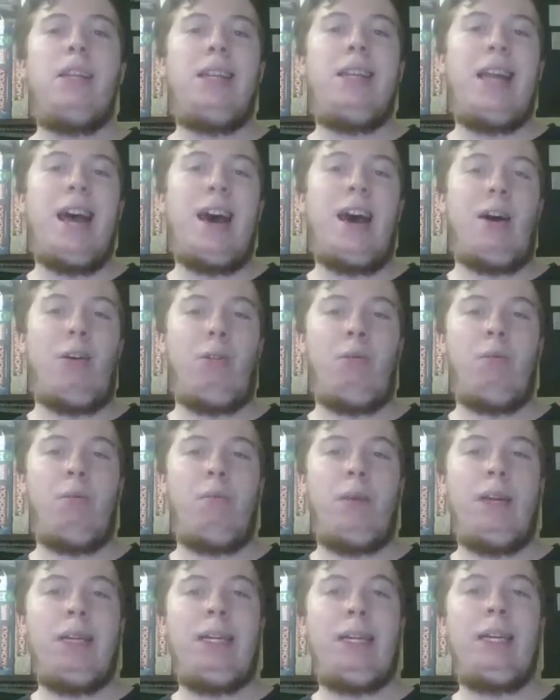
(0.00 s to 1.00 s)
Now,
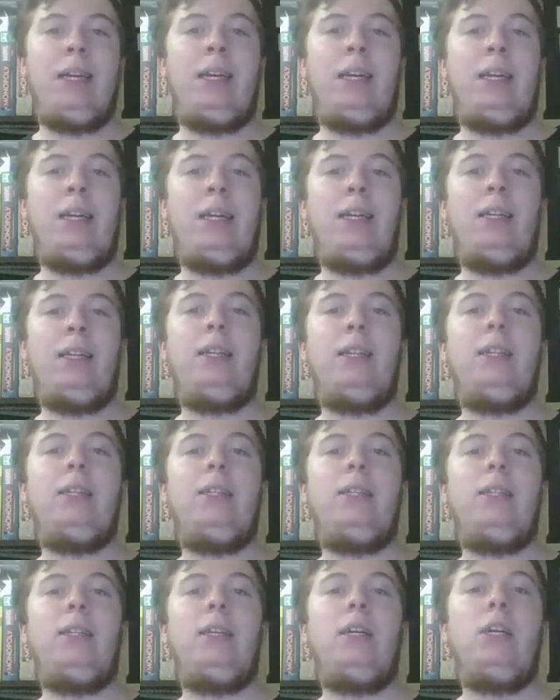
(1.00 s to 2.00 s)
my
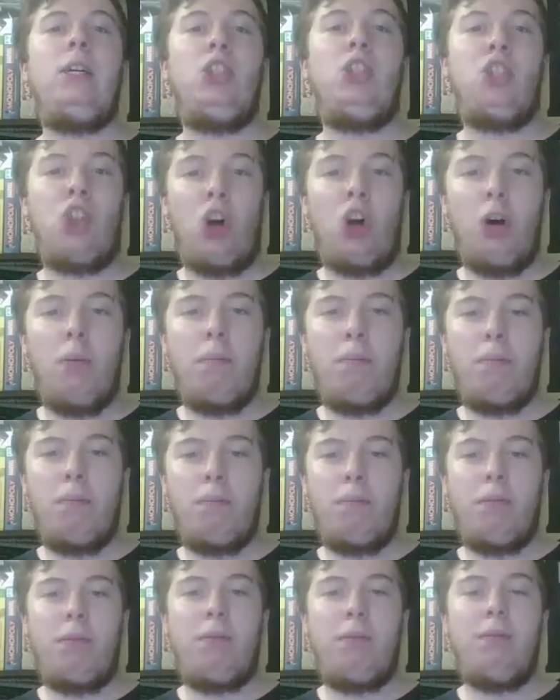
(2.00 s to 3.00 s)
top
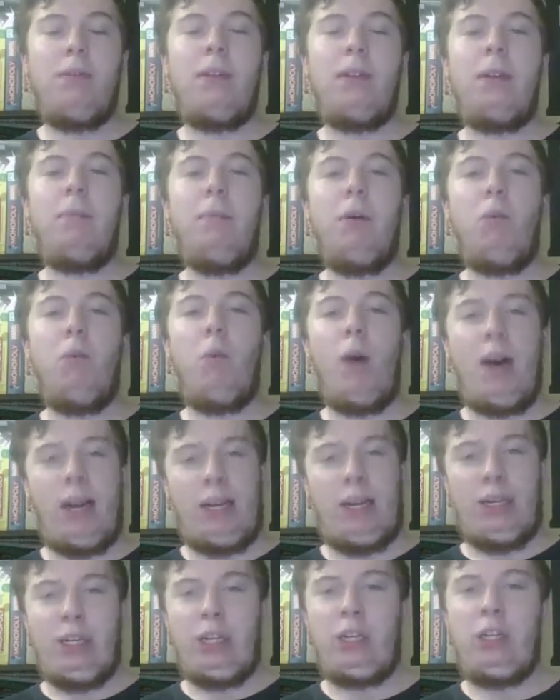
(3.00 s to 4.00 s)
number
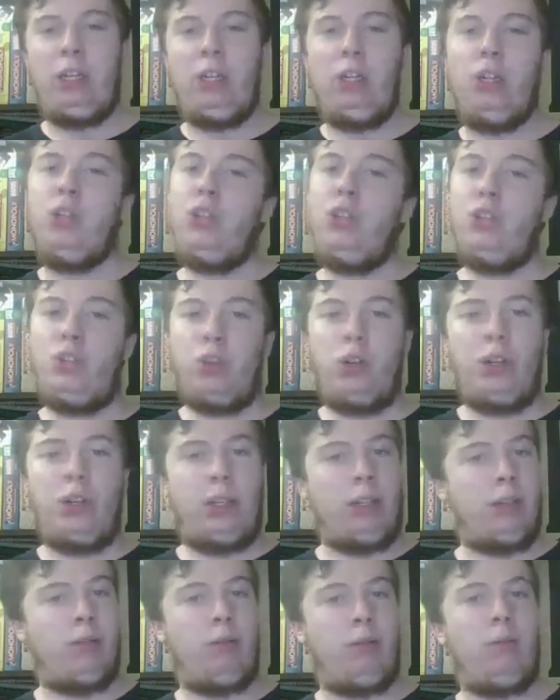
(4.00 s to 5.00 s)
one
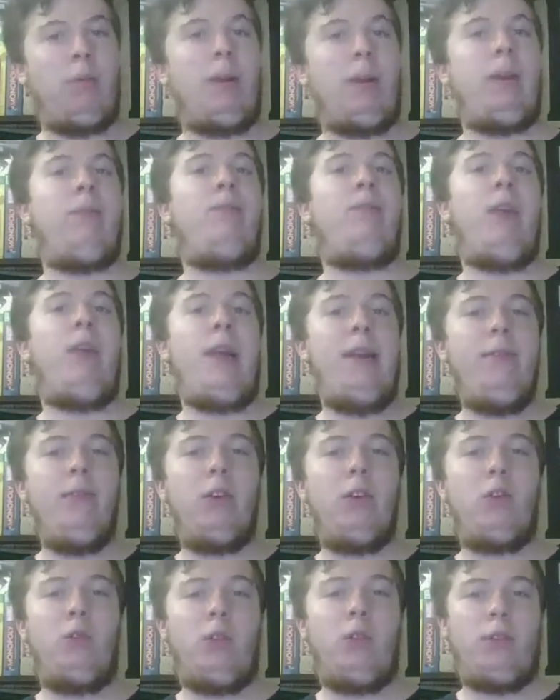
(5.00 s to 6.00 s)
choice for my
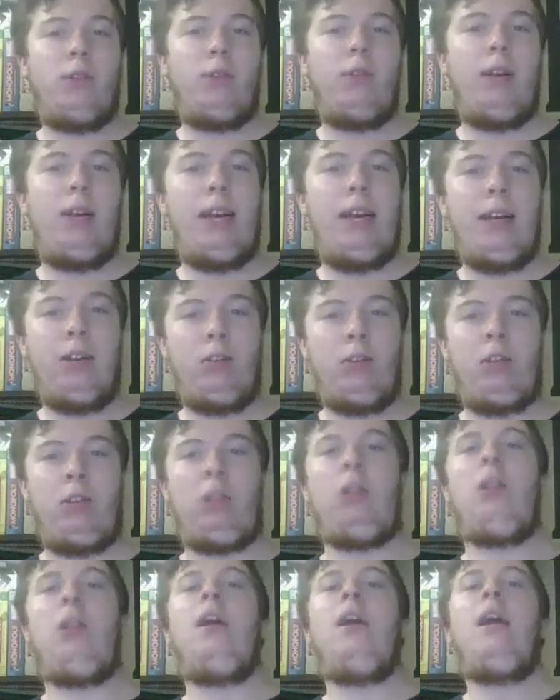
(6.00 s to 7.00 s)
favourite Christopher
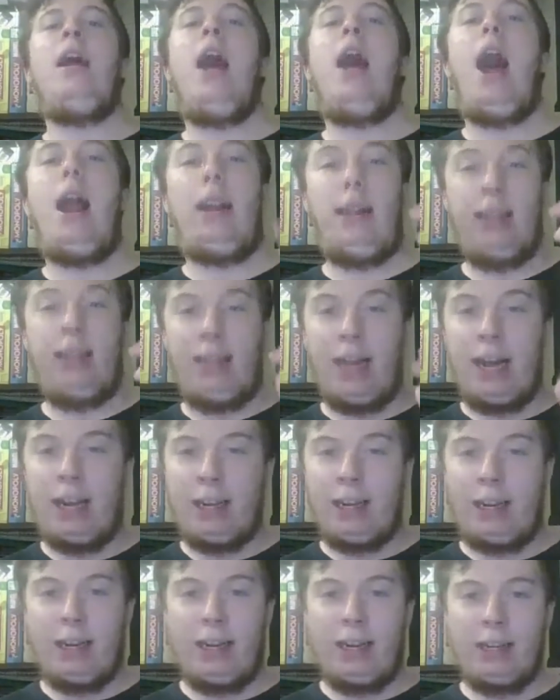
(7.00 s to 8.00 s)
Eccleston, and
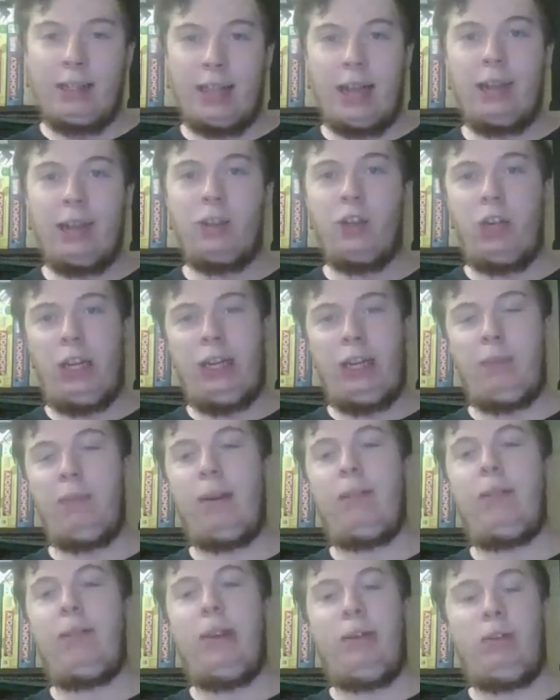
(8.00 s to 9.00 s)
it is actually
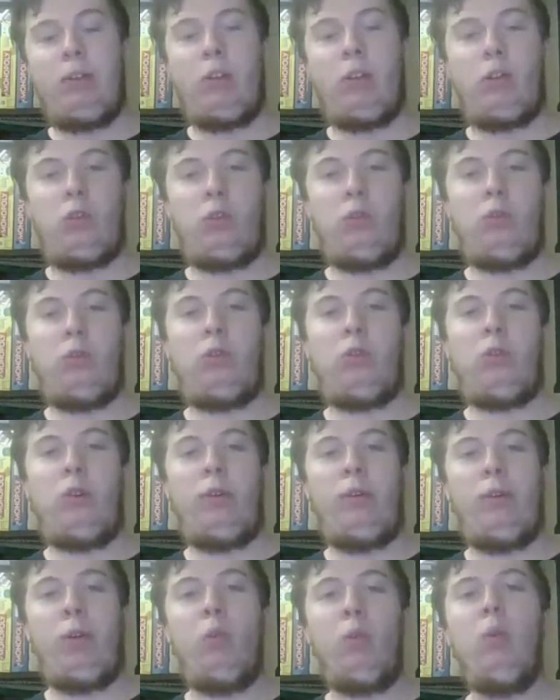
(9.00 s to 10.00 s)
my favourite Doctor Who
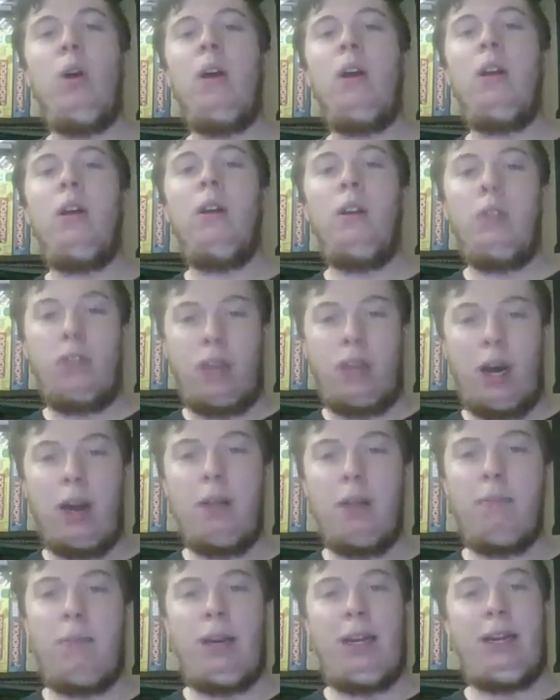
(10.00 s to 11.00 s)
storybook
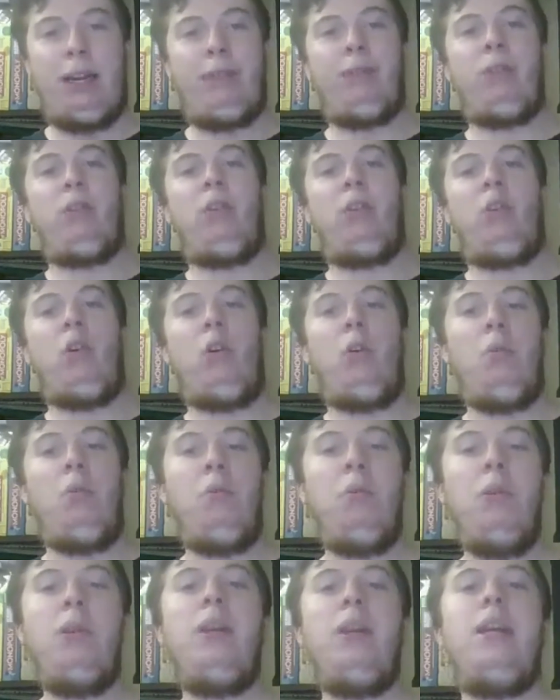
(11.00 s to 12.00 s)
time, believe it or not,
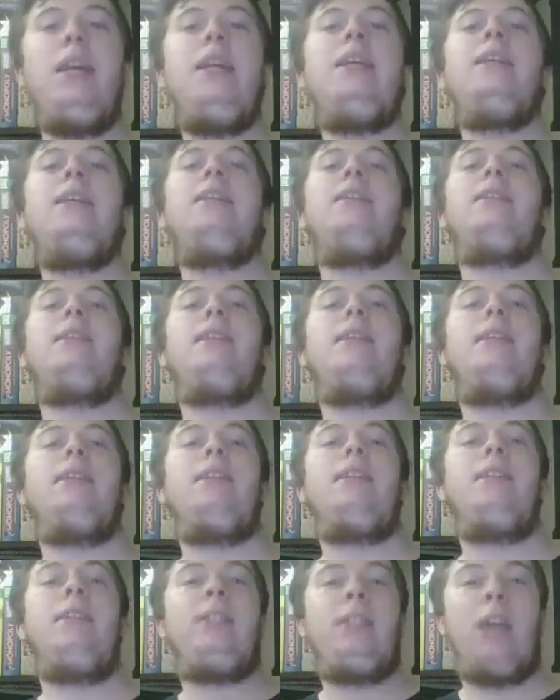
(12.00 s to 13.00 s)
is
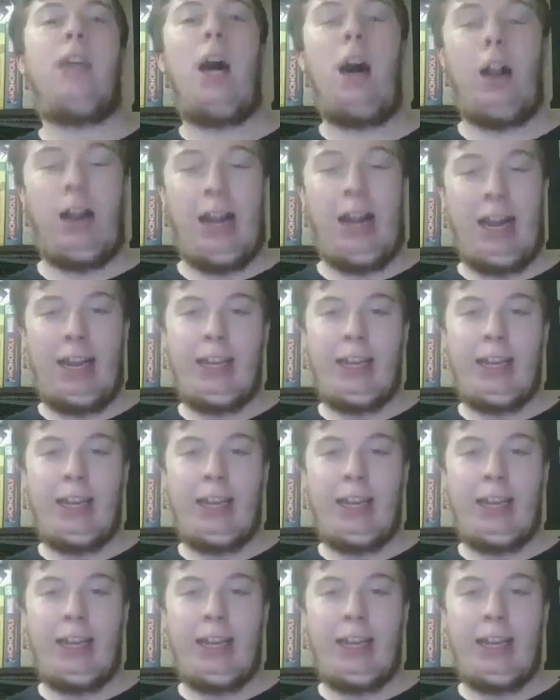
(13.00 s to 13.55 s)
Dalek.